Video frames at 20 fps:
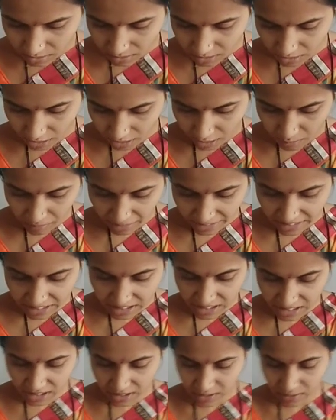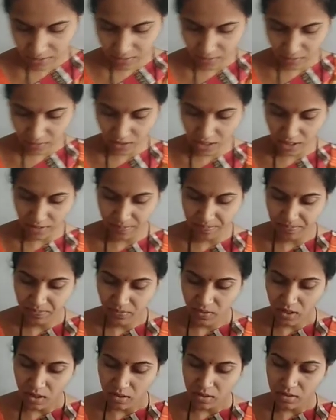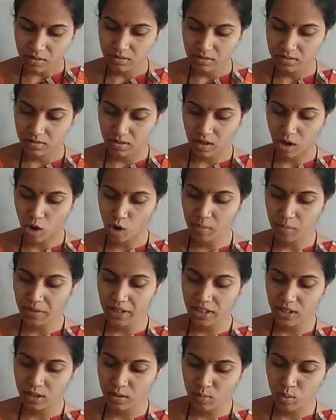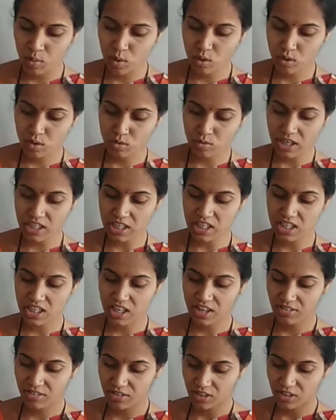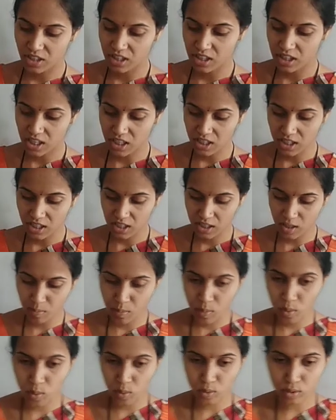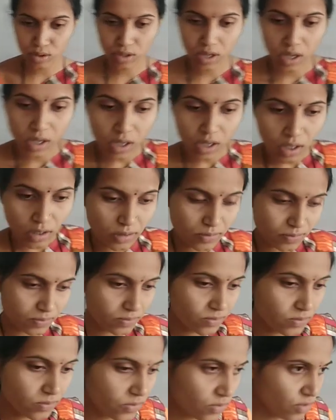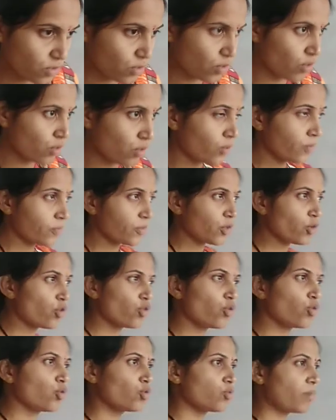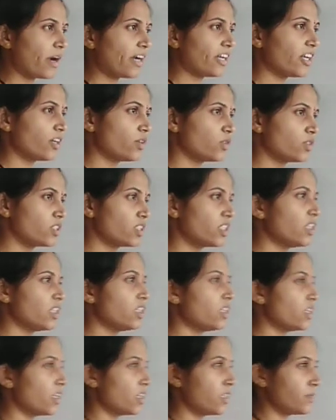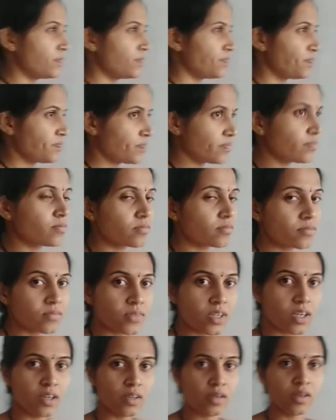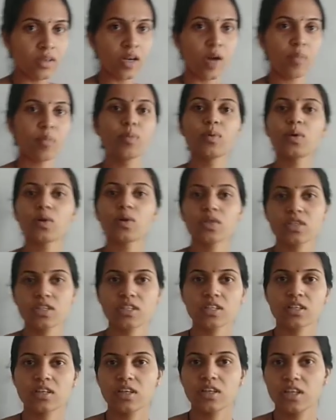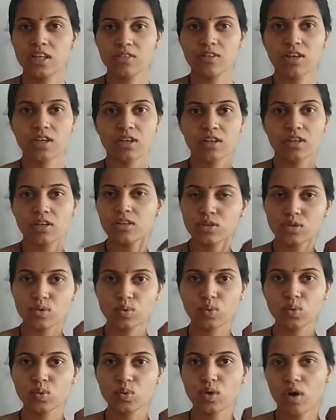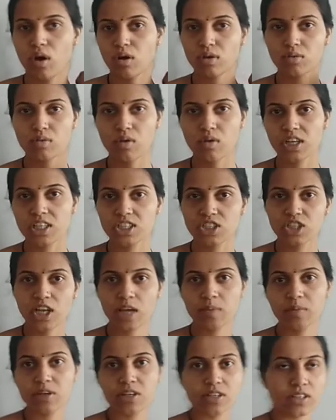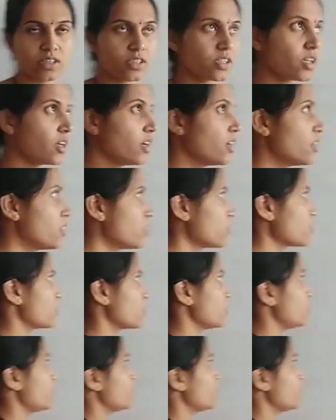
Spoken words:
termites. Okay, how many books were safe in the cupboards? So you might have seen the cupboards in your school or college libraries. So